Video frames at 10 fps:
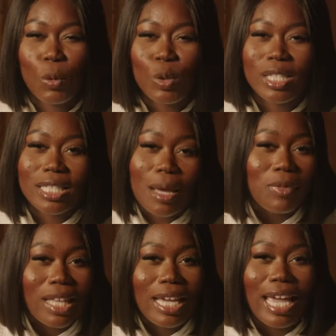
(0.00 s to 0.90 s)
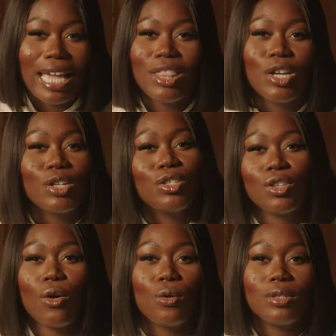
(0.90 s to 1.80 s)
There was something in their
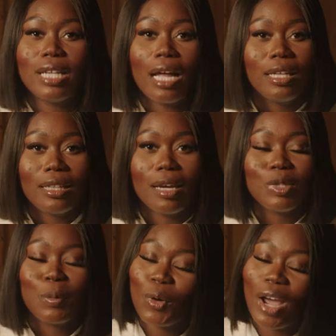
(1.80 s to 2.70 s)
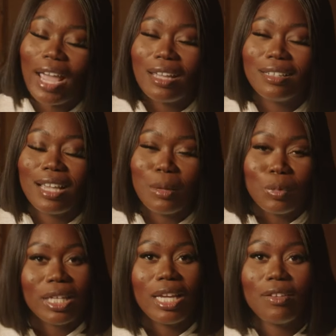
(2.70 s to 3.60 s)
souls telling them to pray
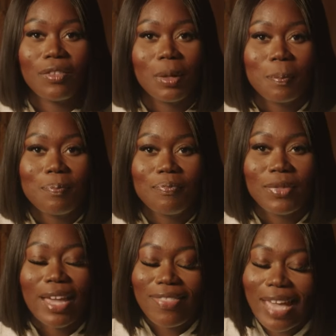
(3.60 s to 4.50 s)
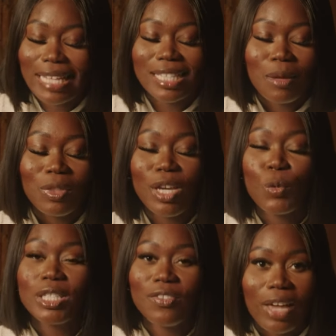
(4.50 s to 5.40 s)
and believe. That
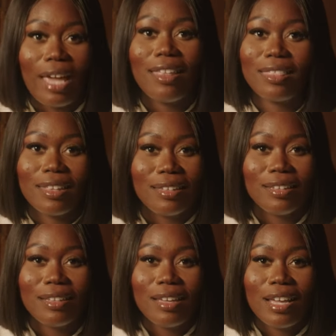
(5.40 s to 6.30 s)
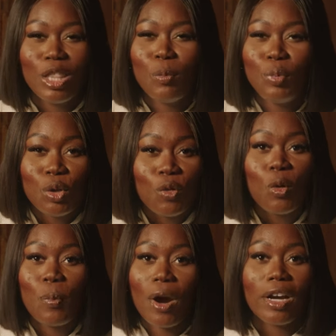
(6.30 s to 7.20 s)
something was faith. The
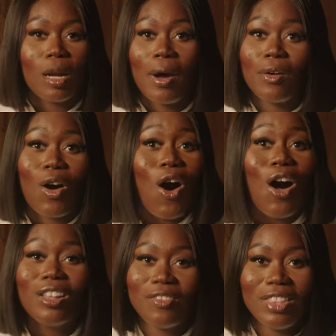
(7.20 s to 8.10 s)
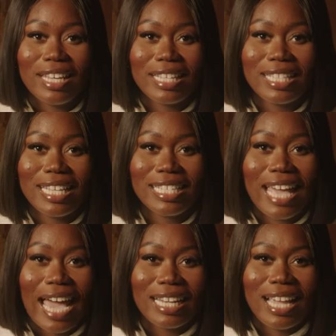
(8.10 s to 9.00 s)
beautiful part about all of this is
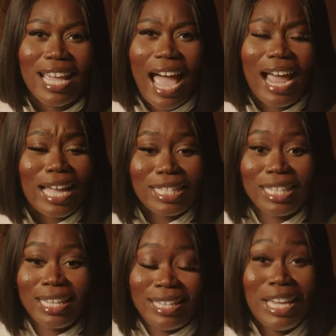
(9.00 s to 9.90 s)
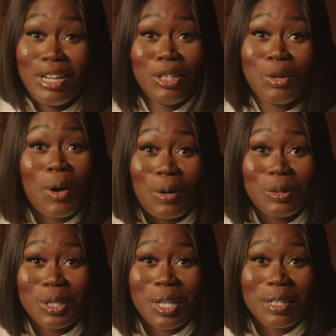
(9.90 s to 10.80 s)
that I got to get a little
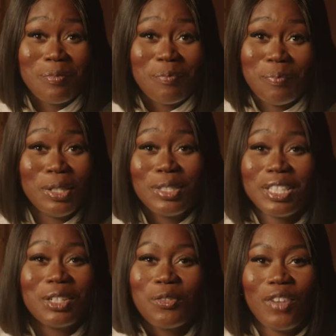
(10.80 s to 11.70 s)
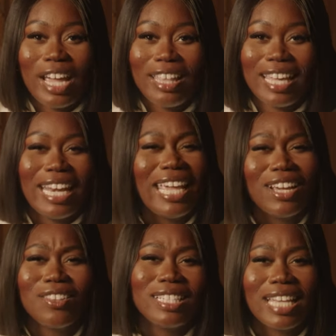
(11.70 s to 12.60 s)
older, build a little faith, and
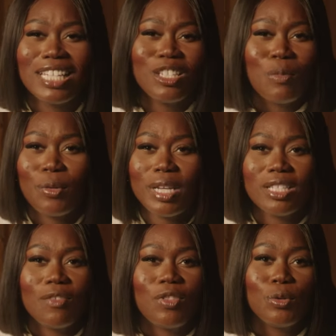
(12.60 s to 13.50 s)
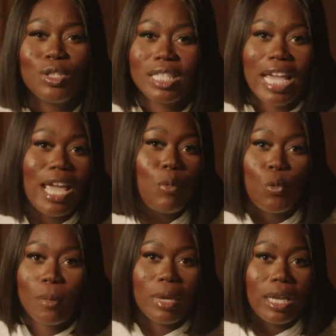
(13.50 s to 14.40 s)
hear the testimonies of those
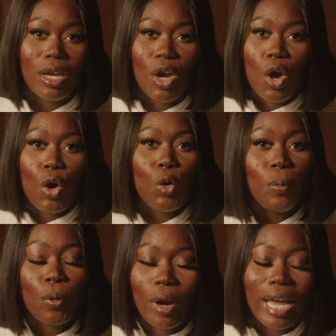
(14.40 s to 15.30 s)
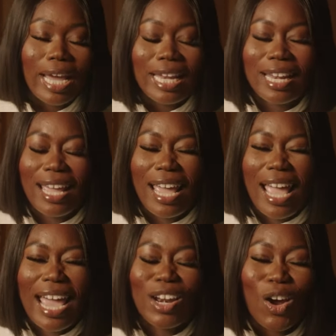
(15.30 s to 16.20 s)
same women who prayed
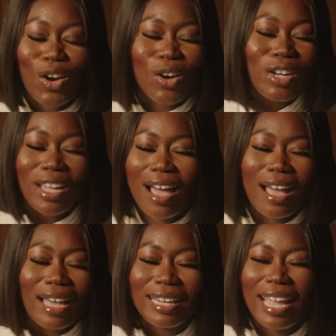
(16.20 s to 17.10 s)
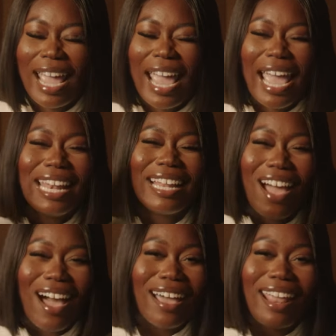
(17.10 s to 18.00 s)
and heard God, and
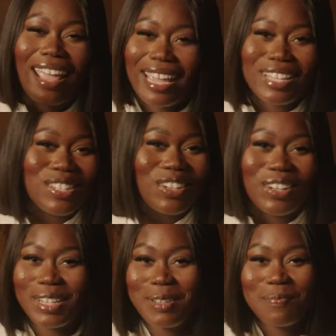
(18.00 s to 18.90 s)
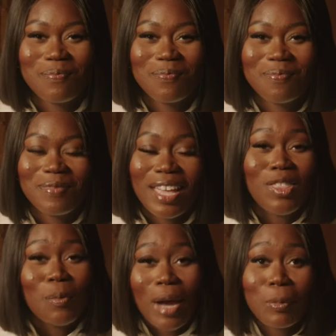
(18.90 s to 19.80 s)
God answered.
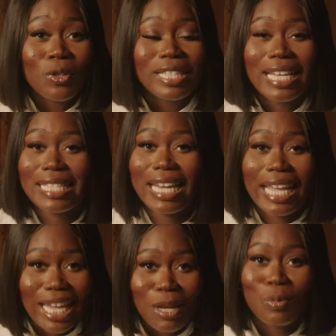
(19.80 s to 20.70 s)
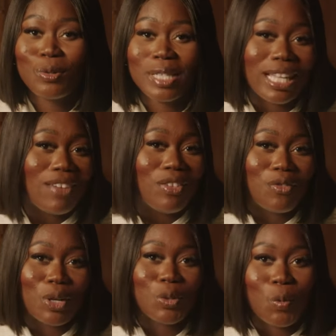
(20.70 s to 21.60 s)
The Bible says in Hebrews
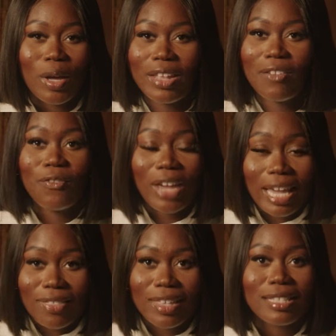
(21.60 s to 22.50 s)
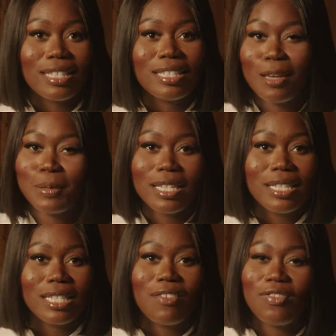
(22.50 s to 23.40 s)
11, verse 1, that faith is the
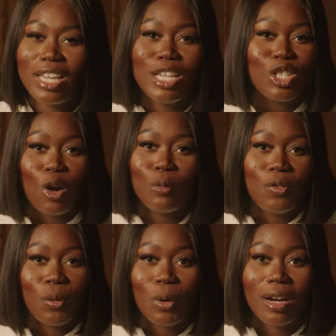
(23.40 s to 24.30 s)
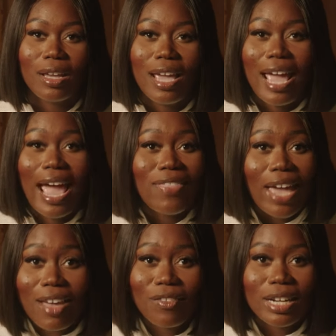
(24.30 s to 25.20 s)
substance of things hoped for and
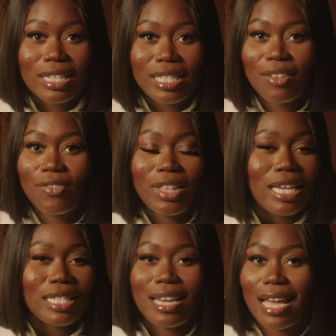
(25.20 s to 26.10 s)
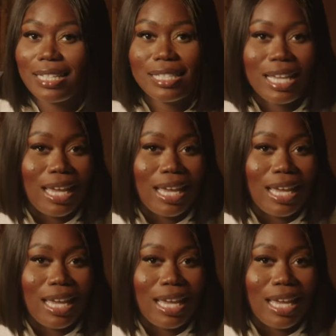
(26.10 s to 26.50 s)
the evidence of things not